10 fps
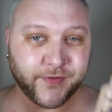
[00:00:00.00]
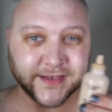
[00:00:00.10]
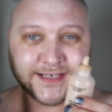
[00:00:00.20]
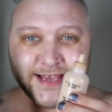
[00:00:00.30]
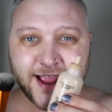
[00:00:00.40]

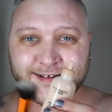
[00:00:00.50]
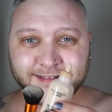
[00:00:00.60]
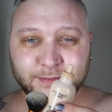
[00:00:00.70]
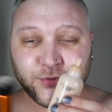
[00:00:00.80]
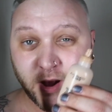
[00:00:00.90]
this is
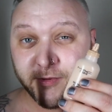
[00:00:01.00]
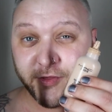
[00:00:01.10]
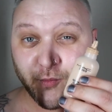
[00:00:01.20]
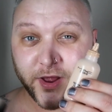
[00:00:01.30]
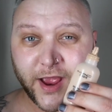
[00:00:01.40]
actually probably
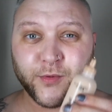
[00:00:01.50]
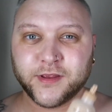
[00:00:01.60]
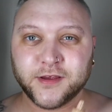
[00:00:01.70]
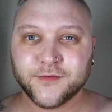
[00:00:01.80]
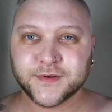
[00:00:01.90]
the one I would
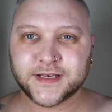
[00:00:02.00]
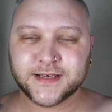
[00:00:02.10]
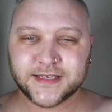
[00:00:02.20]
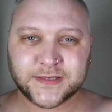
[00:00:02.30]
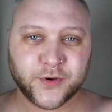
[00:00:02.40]
use because
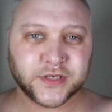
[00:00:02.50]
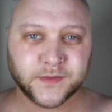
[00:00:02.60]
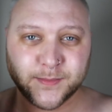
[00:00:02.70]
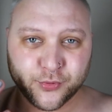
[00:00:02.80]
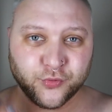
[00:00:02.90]
it's supposed to
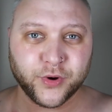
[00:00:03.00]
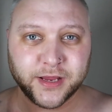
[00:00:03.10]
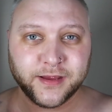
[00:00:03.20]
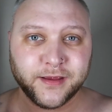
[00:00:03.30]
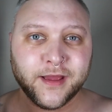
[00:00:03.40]
be
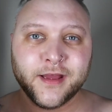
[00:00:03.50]
pretty